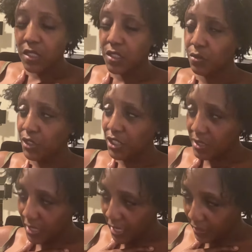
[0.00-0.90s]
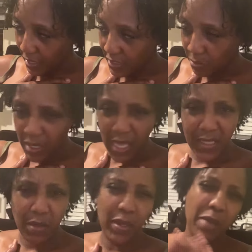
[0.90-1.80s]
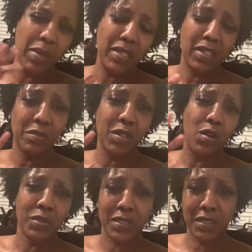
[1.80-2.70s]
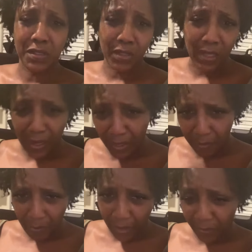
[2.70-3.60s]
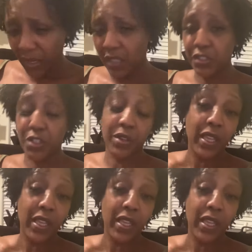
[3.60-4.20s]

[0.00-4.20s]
So when she said that to me, I said, well, let me look up the whole Sisterlock and microloc journey.